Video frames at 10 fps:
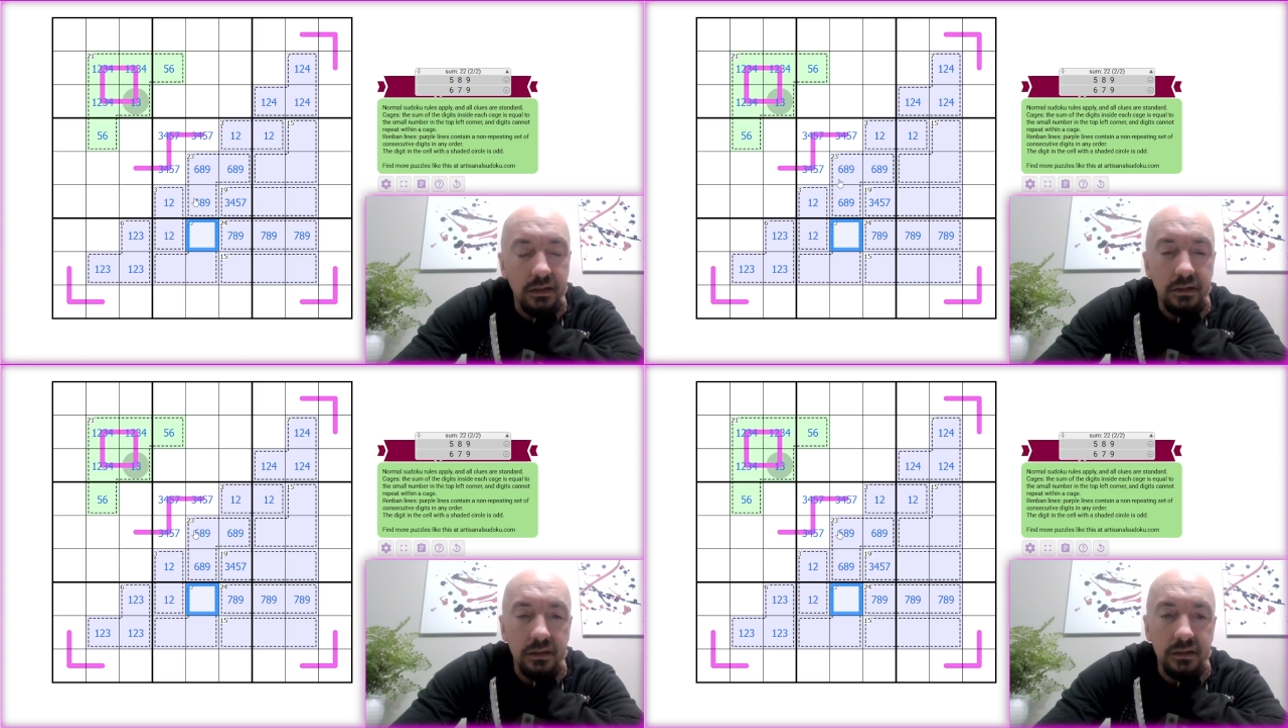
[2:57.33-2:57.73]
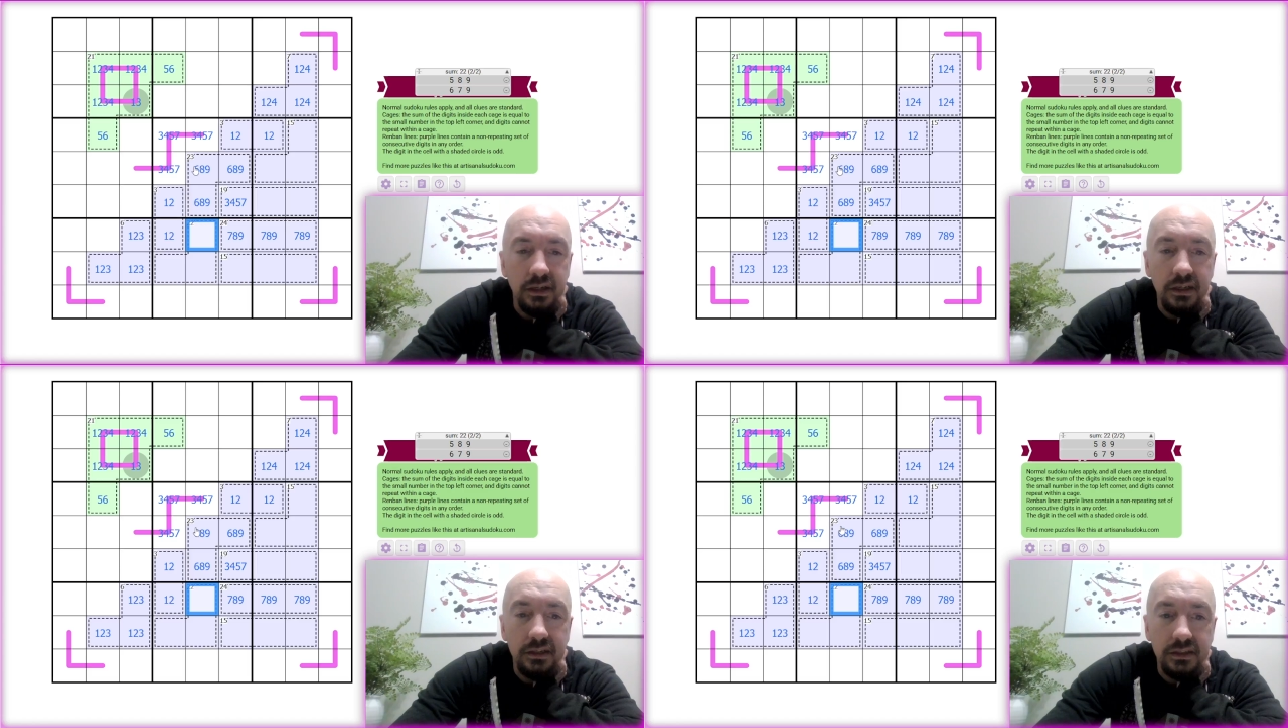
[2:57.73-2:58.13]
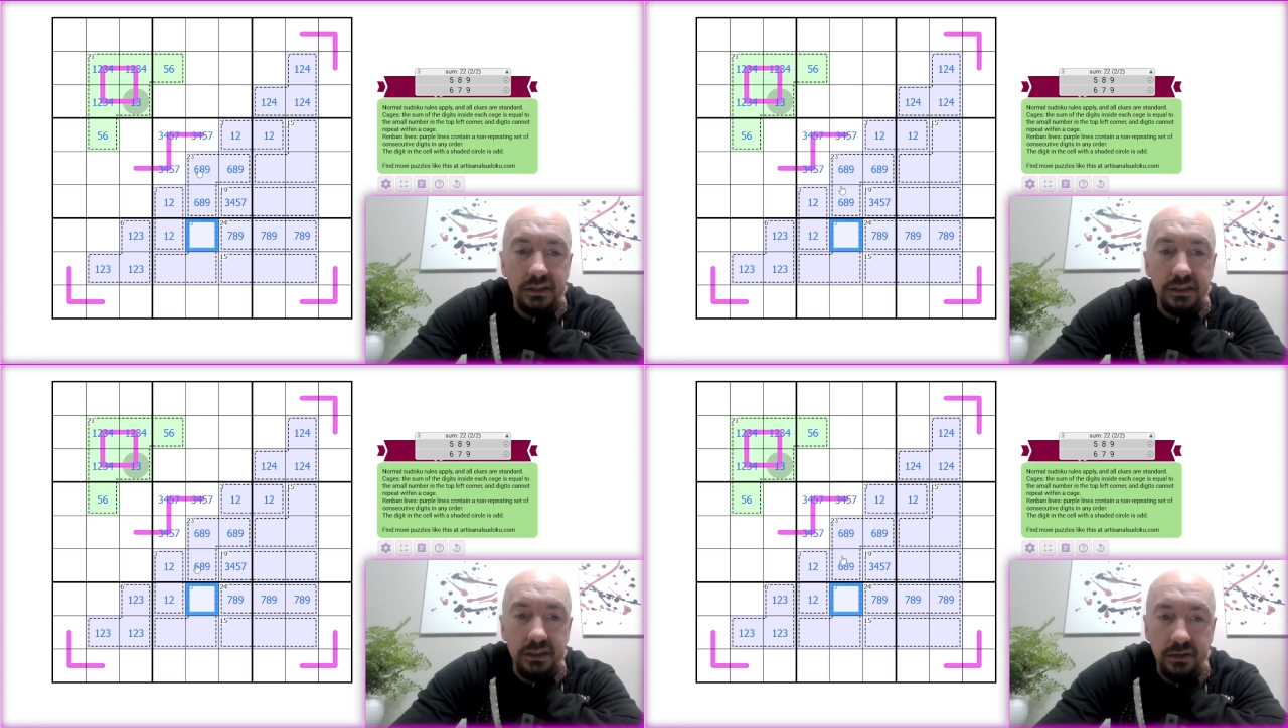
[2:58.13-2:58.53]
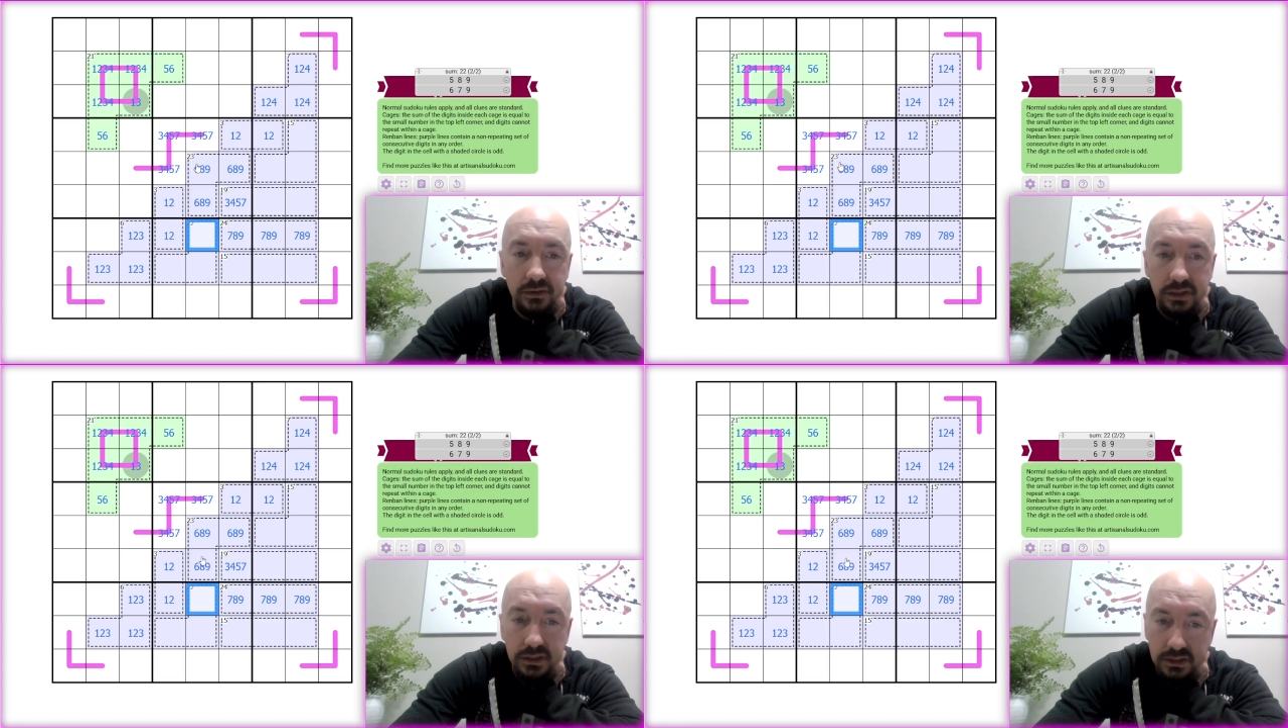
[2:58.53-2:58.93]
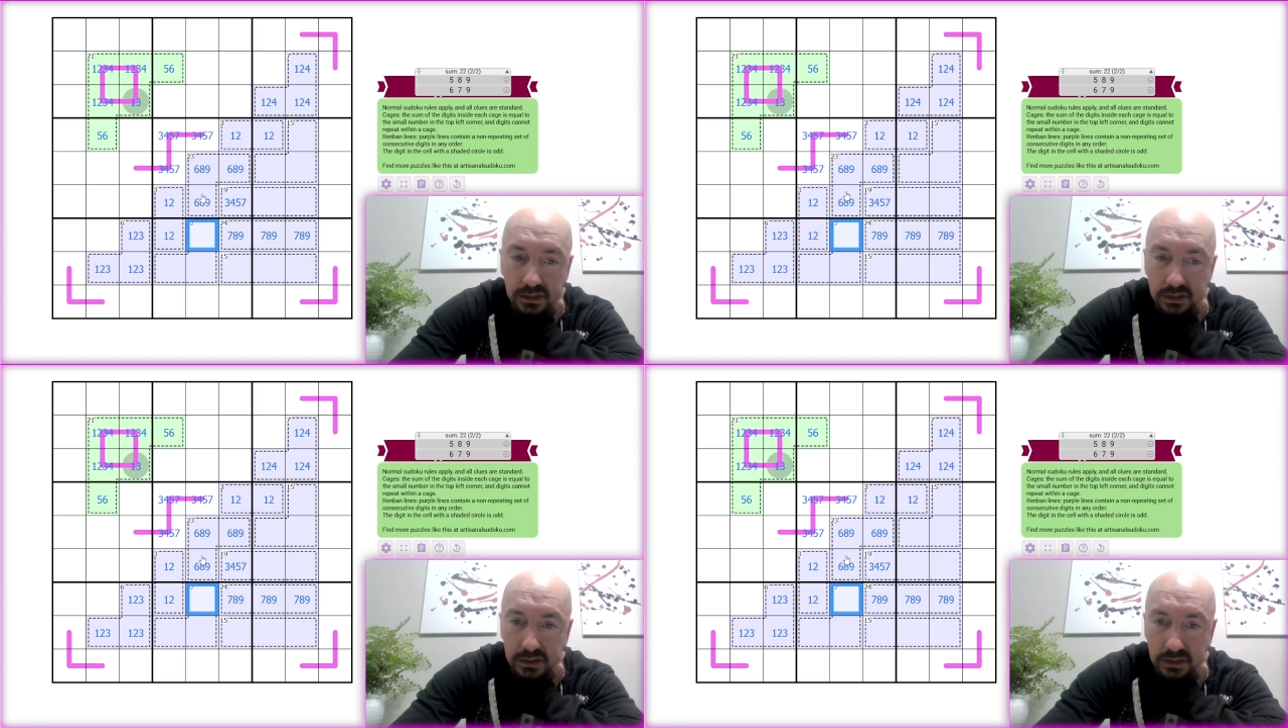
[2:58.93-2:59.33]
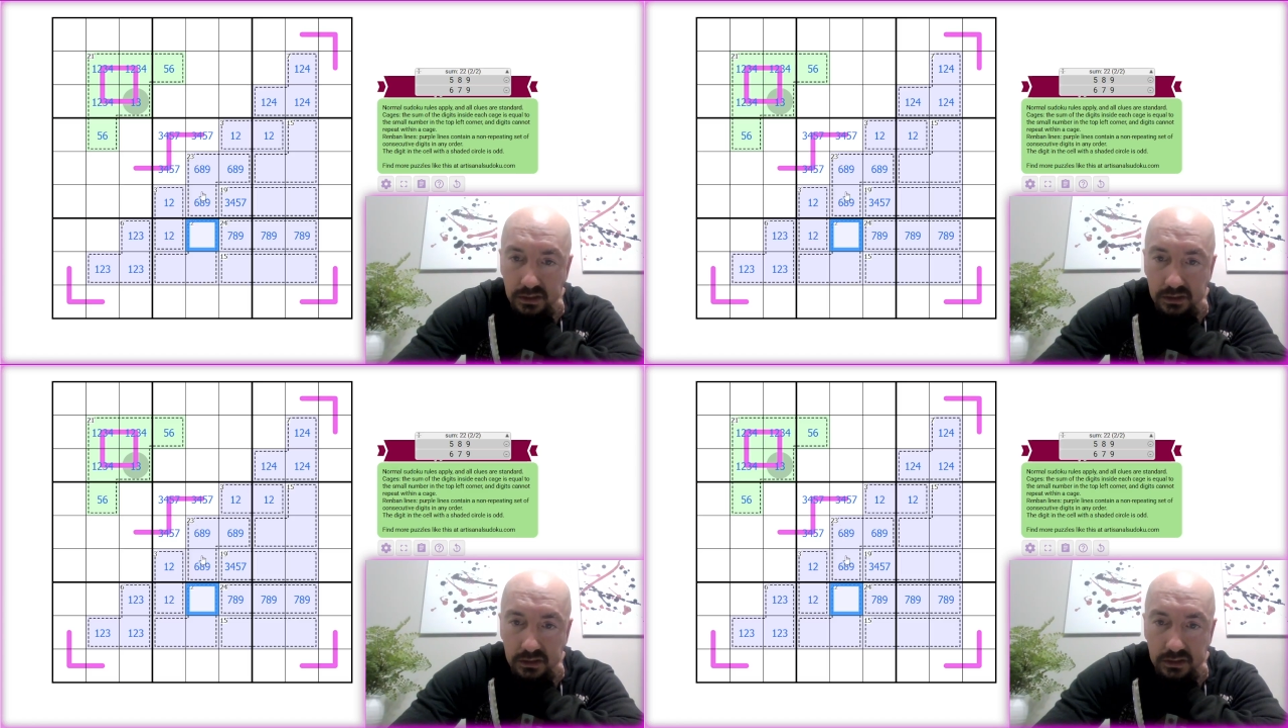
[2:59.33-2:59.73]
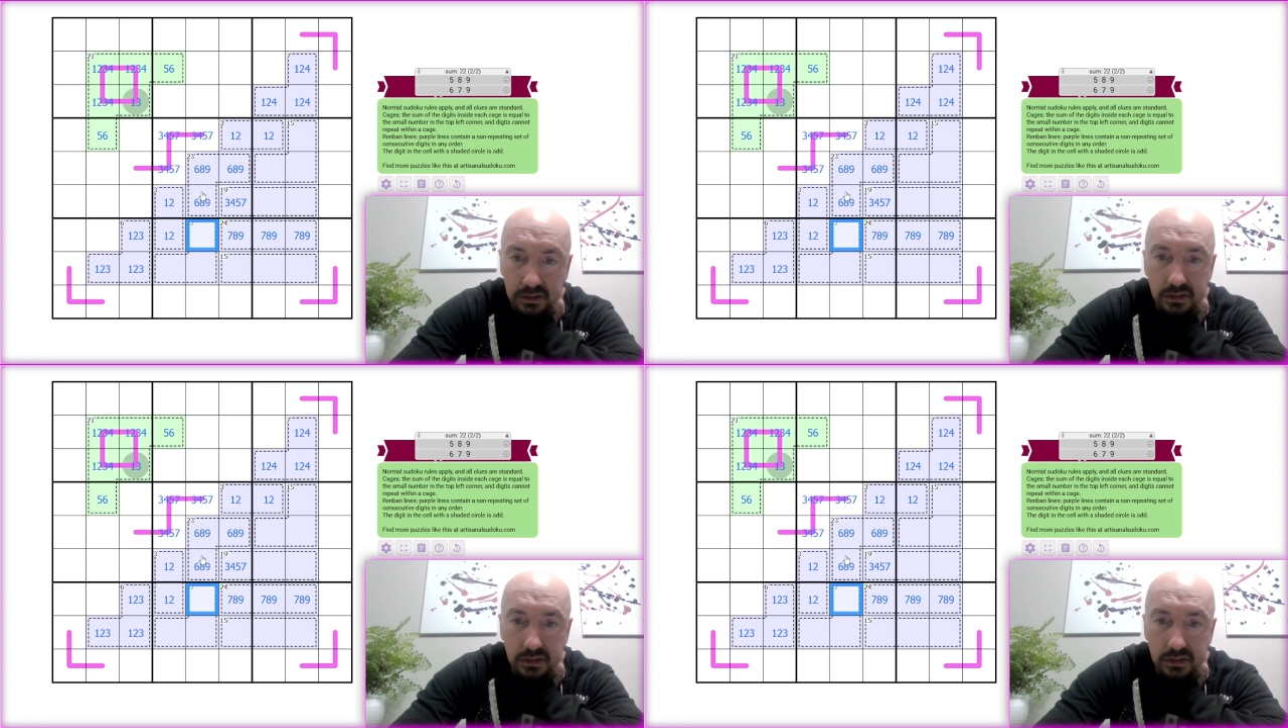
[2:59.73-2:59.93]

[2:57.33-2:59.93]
Does not necessarily see 6.